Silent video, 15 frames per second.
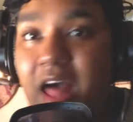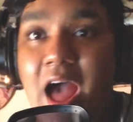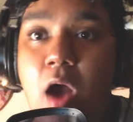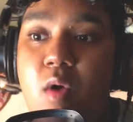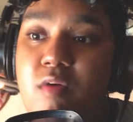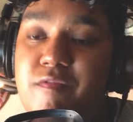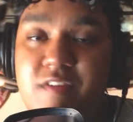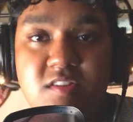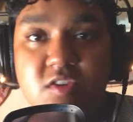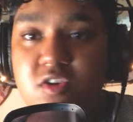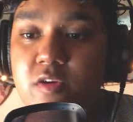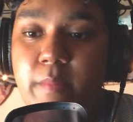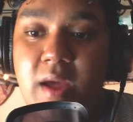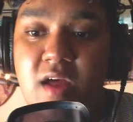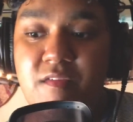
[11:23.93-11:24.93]
out
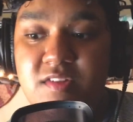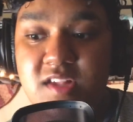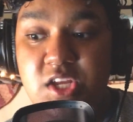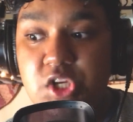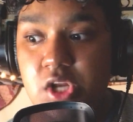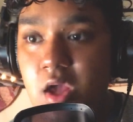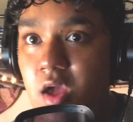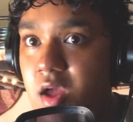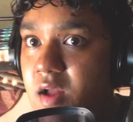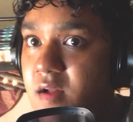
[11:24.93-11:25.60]
physical manifestation.